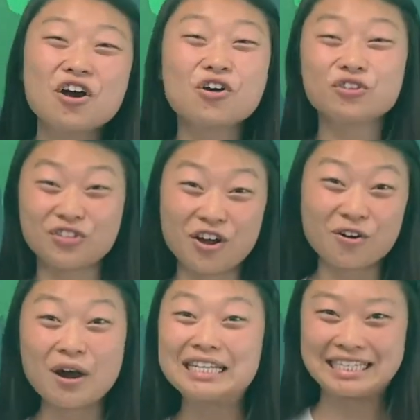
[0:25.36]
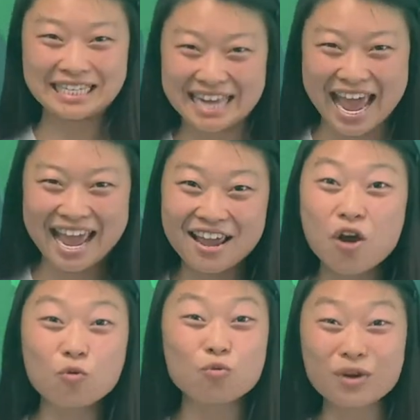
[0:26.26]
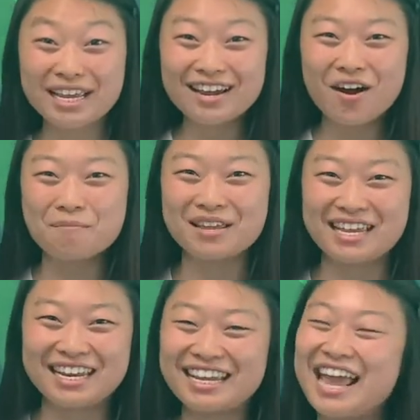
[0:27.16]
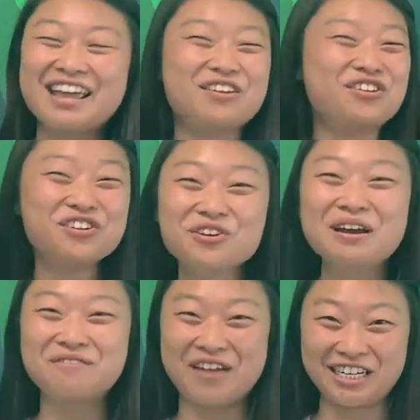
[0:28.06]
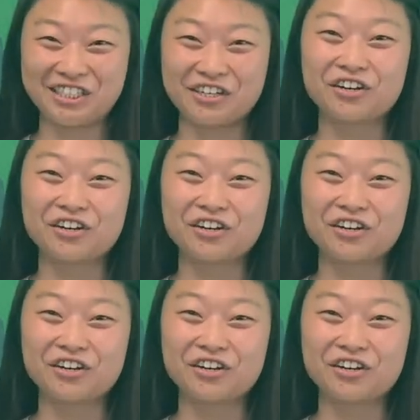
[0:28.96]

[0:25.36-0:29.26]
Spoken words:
So today we are beginning a new adventure